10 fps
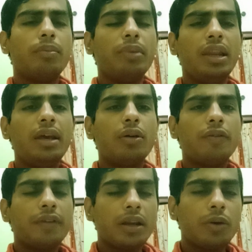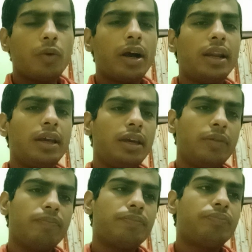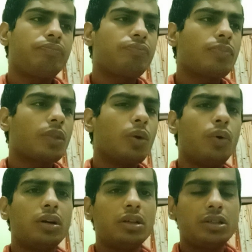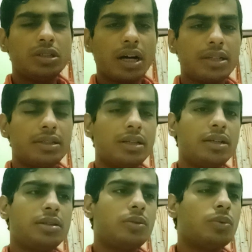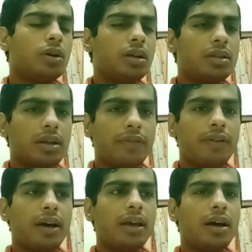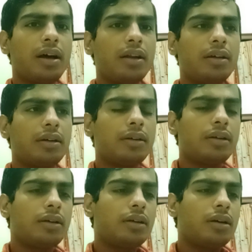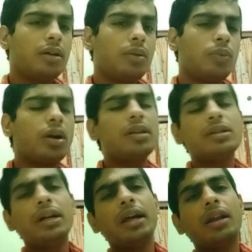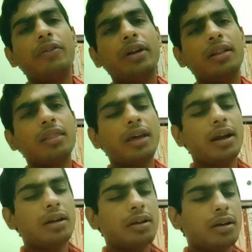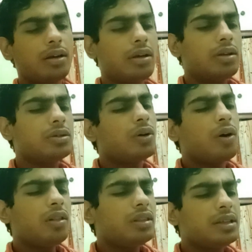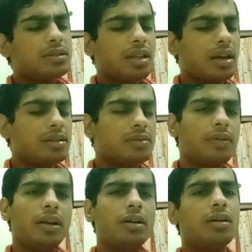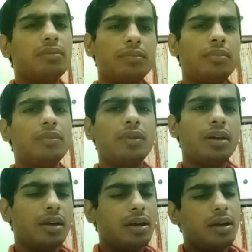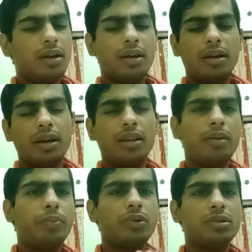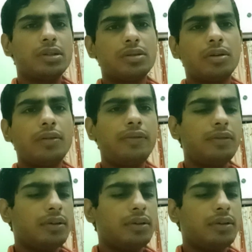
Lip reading: meaning of inquiry? What is charges? What is FIR? What is Indian Evidence Act? So all these things will come in the process of